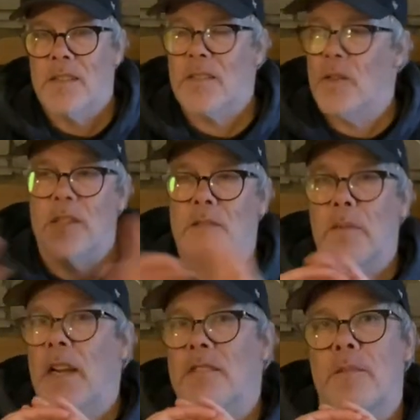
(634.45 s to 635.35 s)
So the
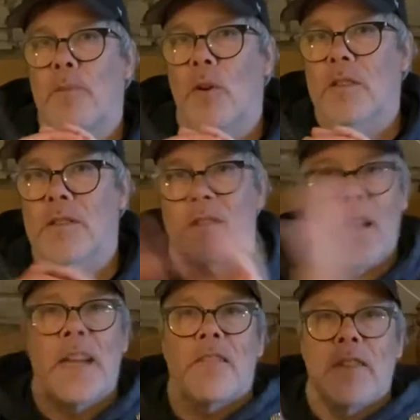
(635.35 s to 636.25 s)
Spanish reporters,
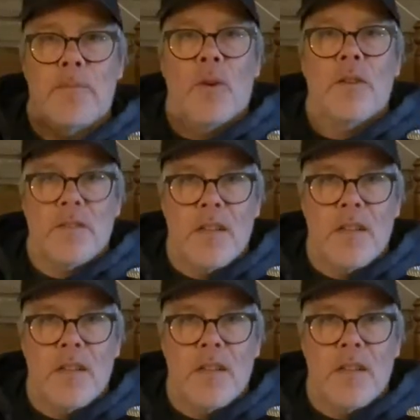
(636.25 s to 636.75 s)
like the reporters